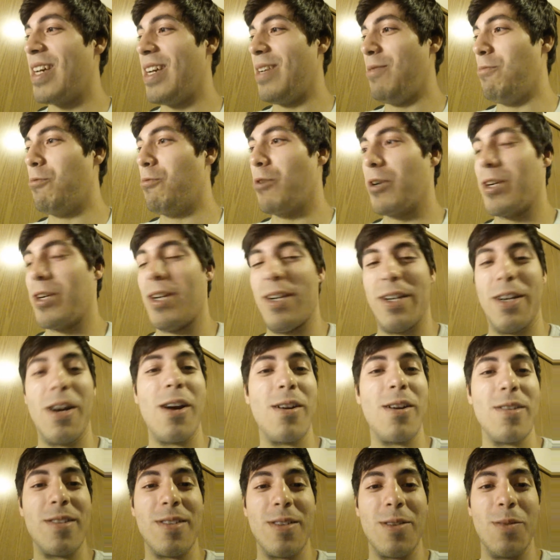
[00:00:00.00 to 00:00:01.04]
I work on
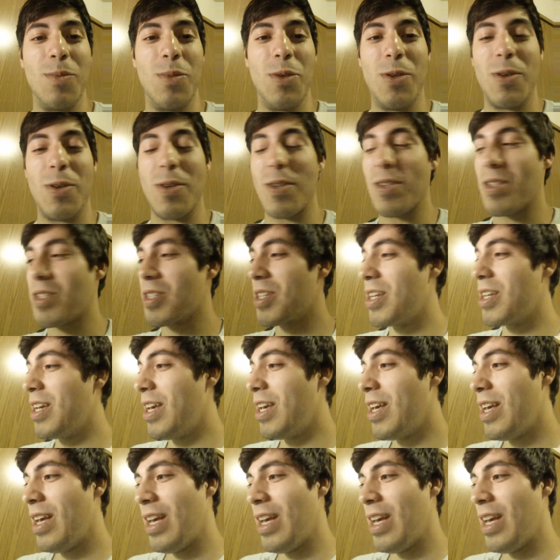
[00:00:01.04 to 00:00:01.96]
cars and computers,